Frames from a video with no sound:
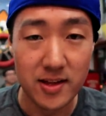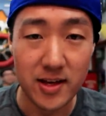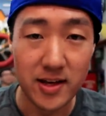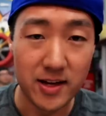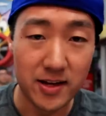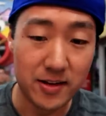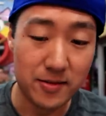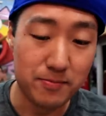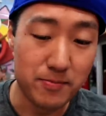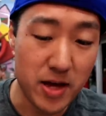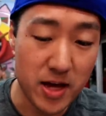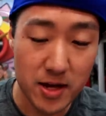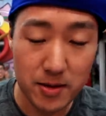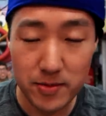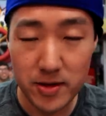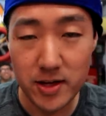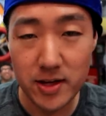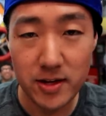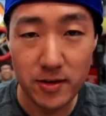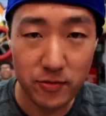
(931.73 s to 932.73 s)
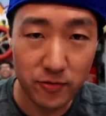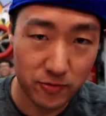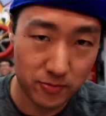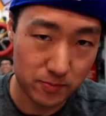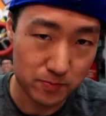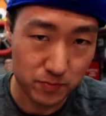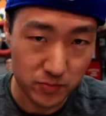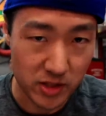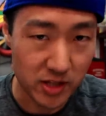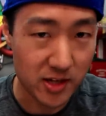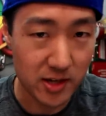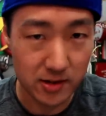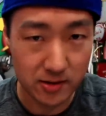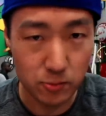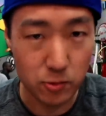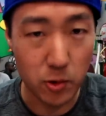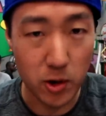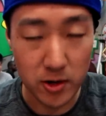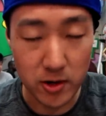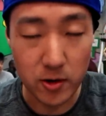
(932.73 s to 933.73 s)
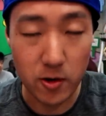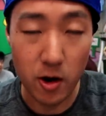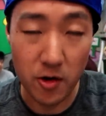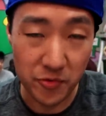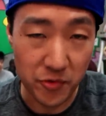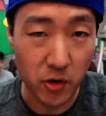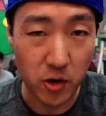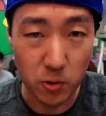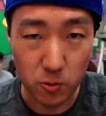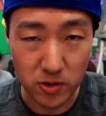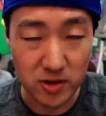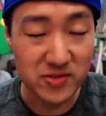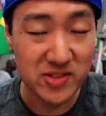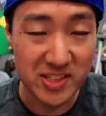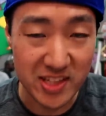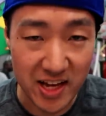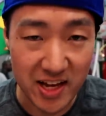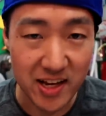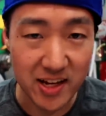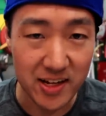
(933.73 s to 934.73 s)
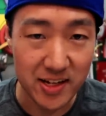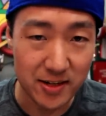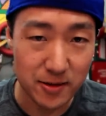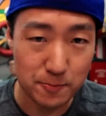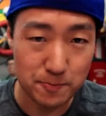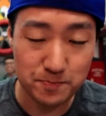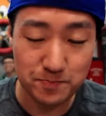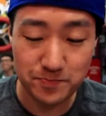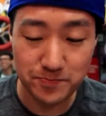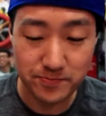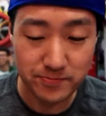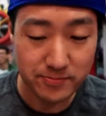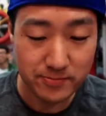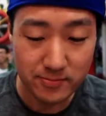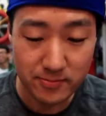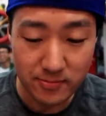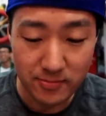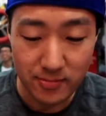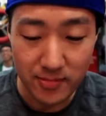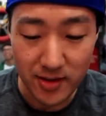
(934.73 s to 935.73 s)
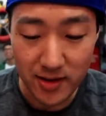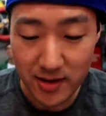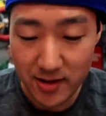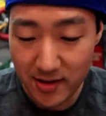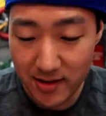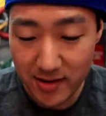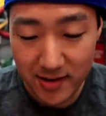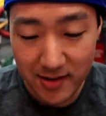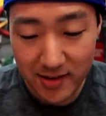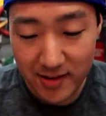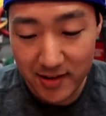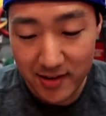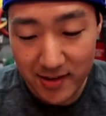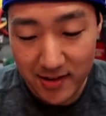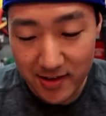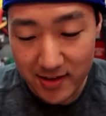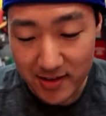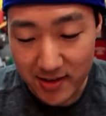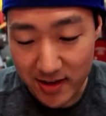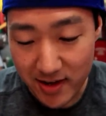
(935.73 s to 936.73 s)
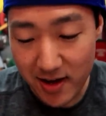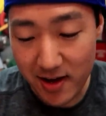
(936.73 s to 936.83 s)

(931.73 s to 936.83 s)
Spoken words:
And maybe they could throw it on third. Maybe we're still there watching extra innings right now.